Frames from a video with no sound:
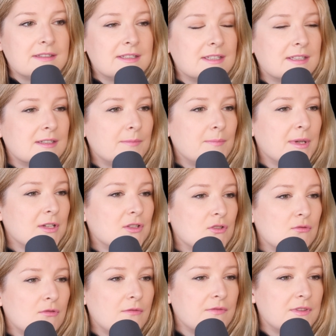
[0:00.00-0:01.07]
This is a
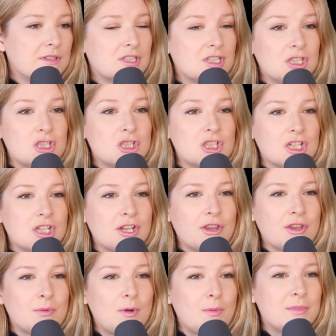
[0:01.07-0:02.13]
picture of the digital
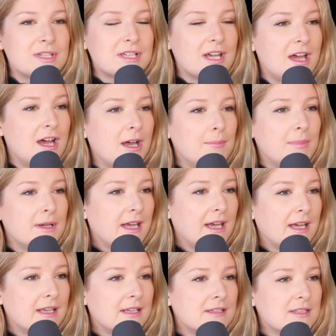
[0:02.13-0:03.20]
thermometer hub
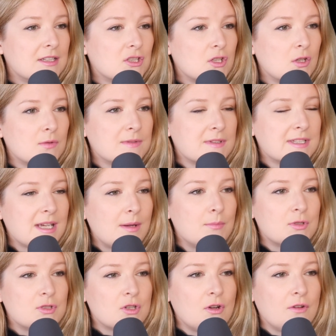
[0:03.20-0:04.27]
and it shows the
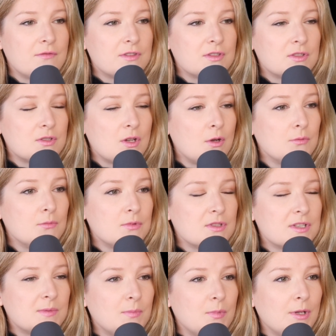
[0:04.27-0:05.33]
temperature of the stone,
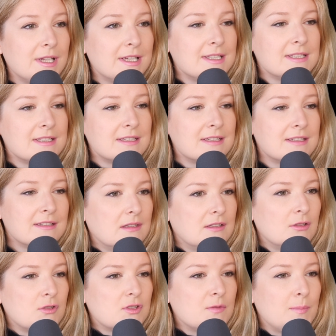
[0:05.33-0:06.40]
which is brilliant, and
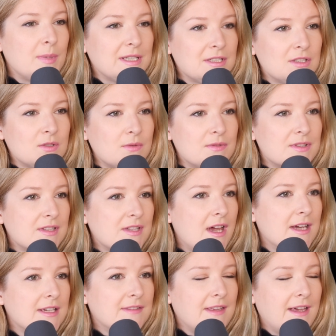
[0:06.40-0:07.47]
lots of buttons on the
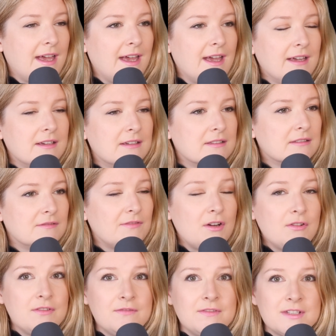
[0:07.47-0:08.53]
side there.
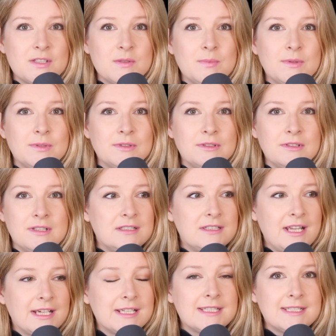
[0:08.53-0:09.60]
Very visible,
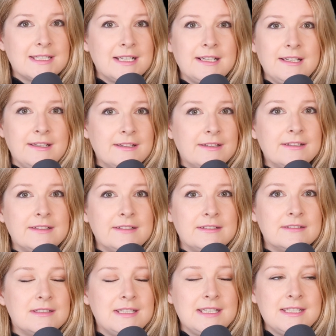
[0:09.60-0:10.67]
nice, clear,
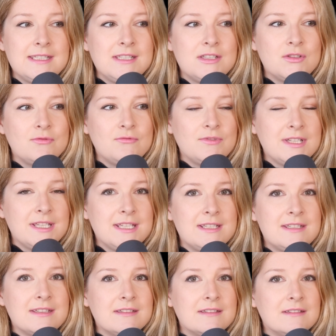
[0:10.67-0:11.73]
easy to
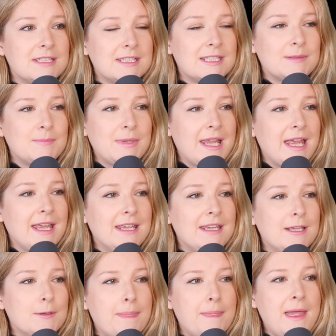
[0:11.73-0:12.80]
read
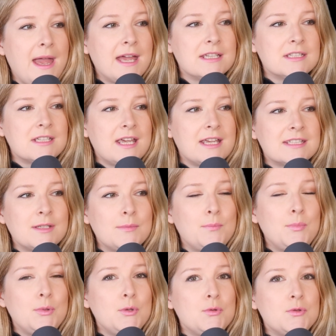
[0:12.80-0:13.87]
display that has a
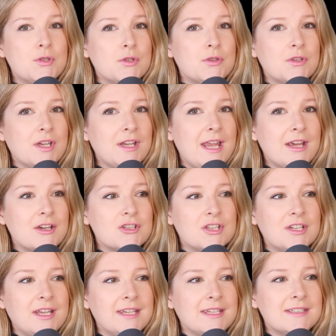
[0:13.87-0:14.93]
Bluetooth
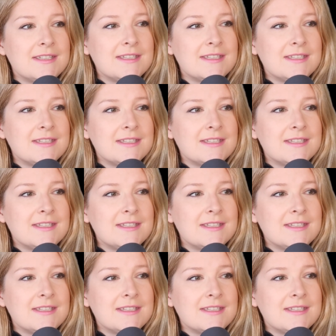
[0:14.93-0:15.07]
connection I can